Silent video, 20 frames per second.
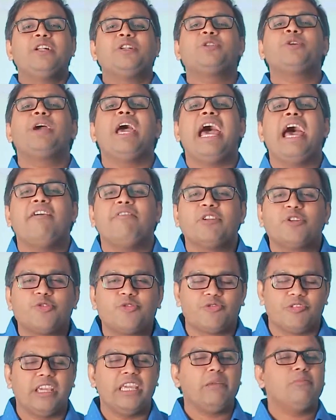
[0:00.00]
to have a
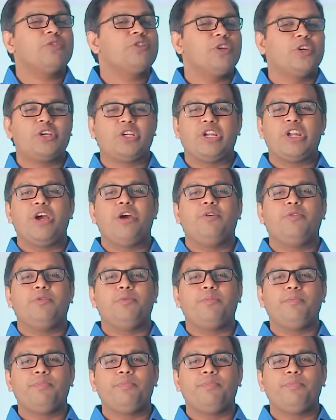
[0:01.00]
dream to grow.